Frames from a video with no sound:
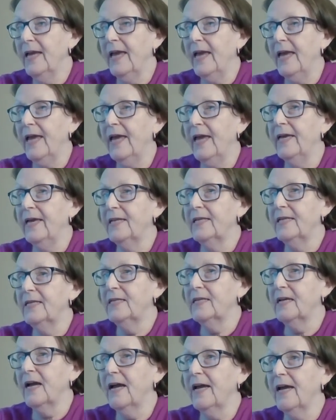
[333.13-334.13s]
And
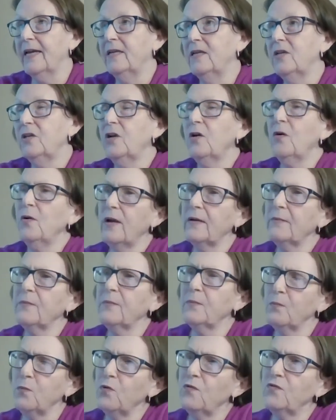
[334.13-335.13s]
I
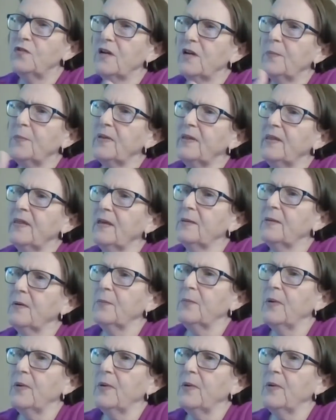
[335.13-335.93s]
moved up in the